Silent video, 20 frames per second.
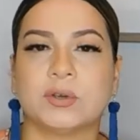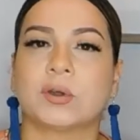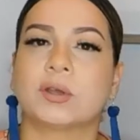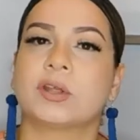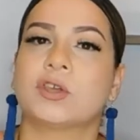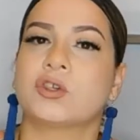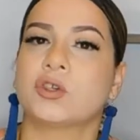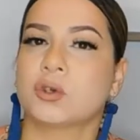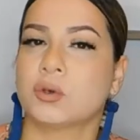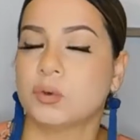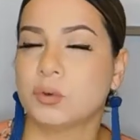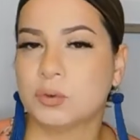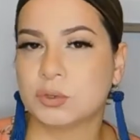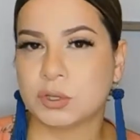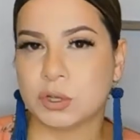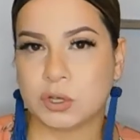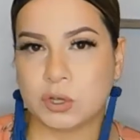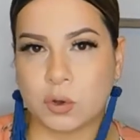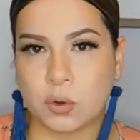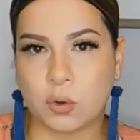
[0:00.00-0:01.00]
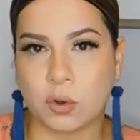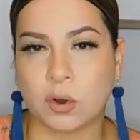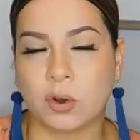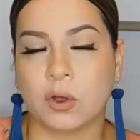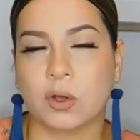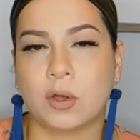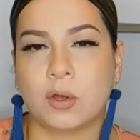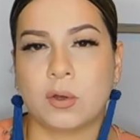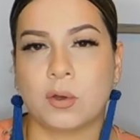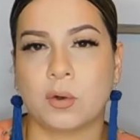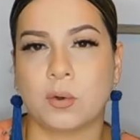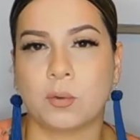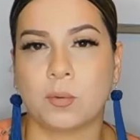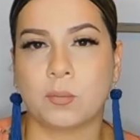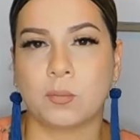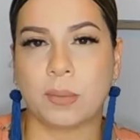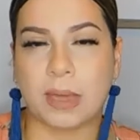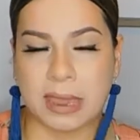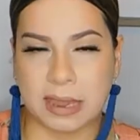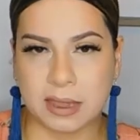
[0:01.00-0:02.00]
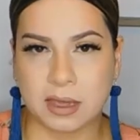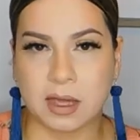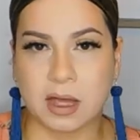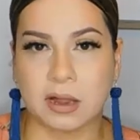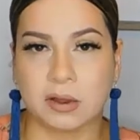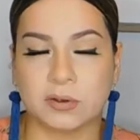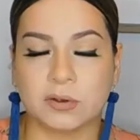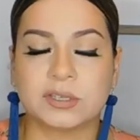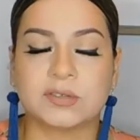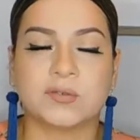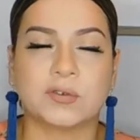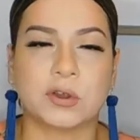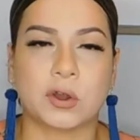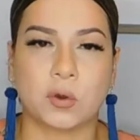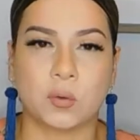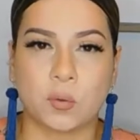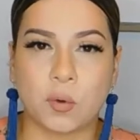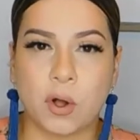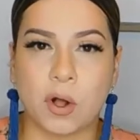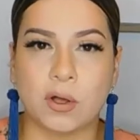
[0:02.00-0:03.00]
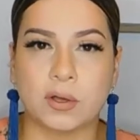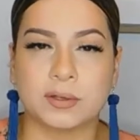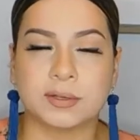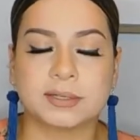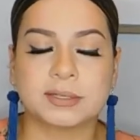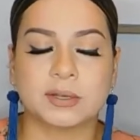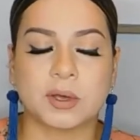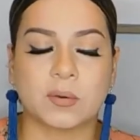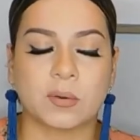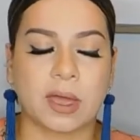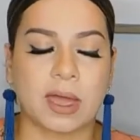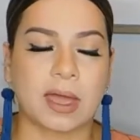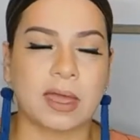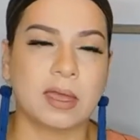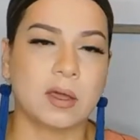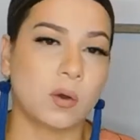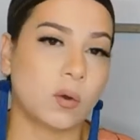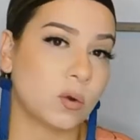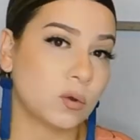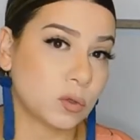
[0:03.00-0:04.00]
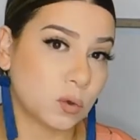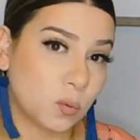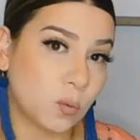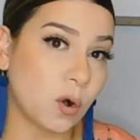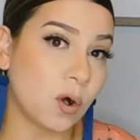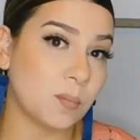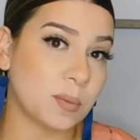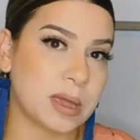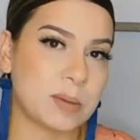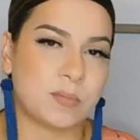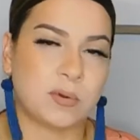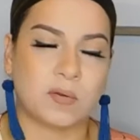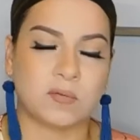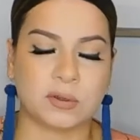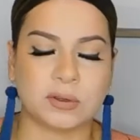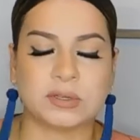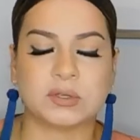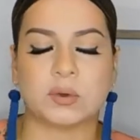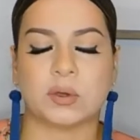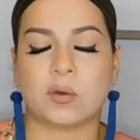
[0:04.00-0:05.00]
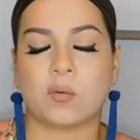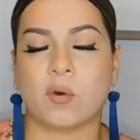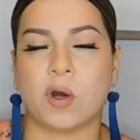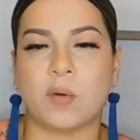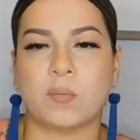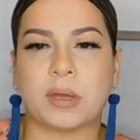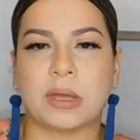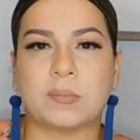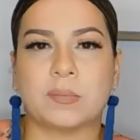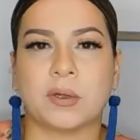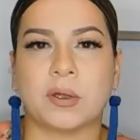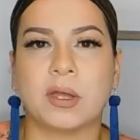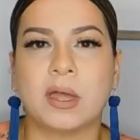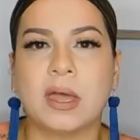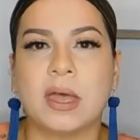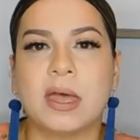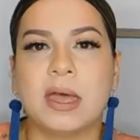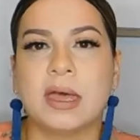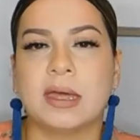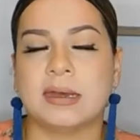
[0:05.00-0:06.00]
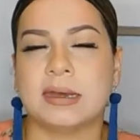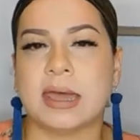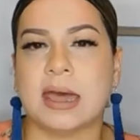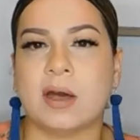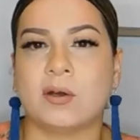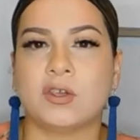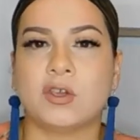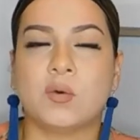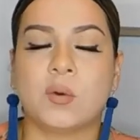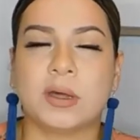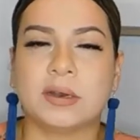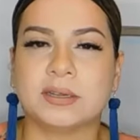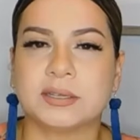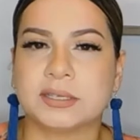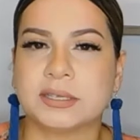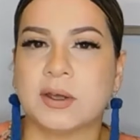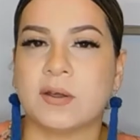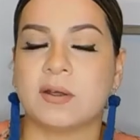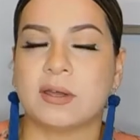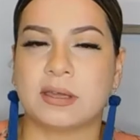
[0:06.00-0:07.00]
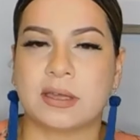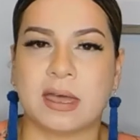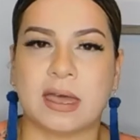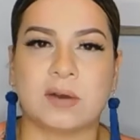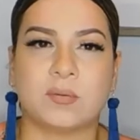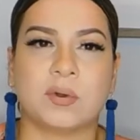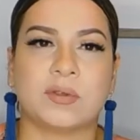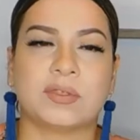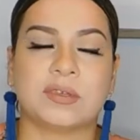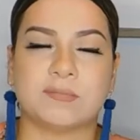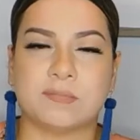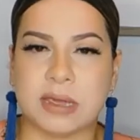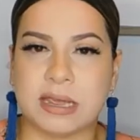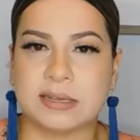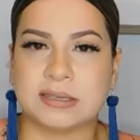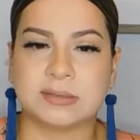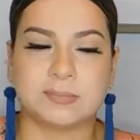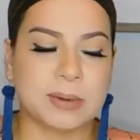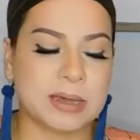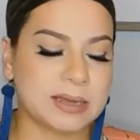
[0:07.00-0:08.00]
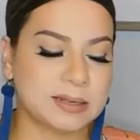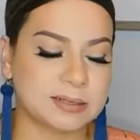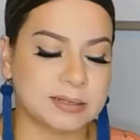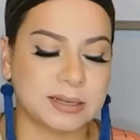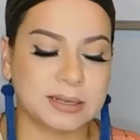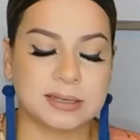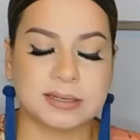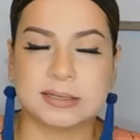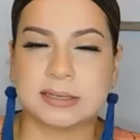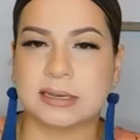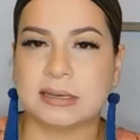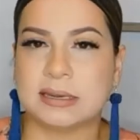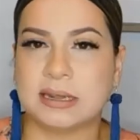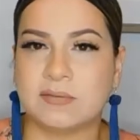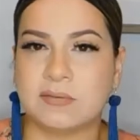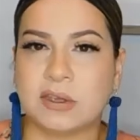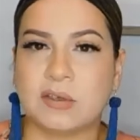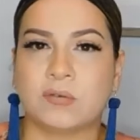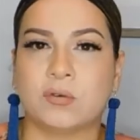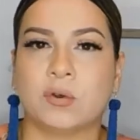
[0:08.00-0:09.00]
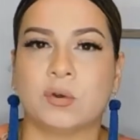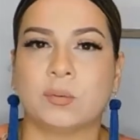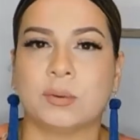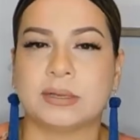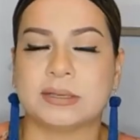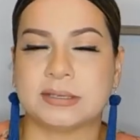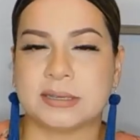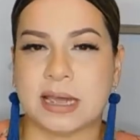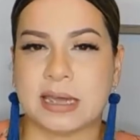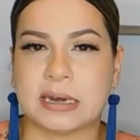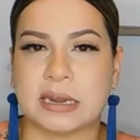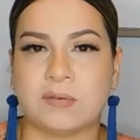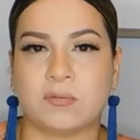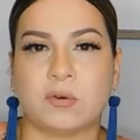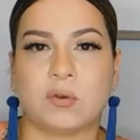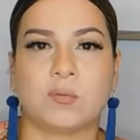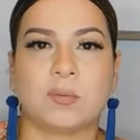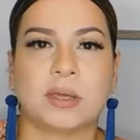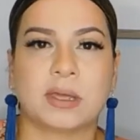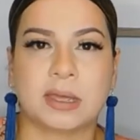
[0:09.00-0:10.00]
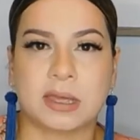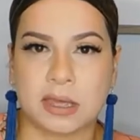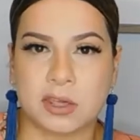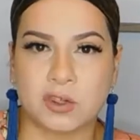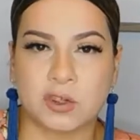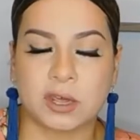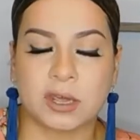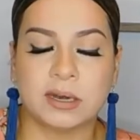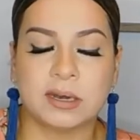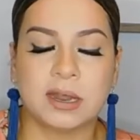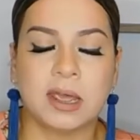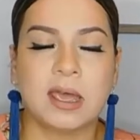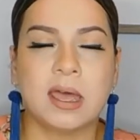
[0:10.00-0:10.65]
going to choose your paint colors for your walls, okay? Or the wallpaper if you're doing wallpaper. Now you want to start again with the main spaces, living room, dining room, kitchen.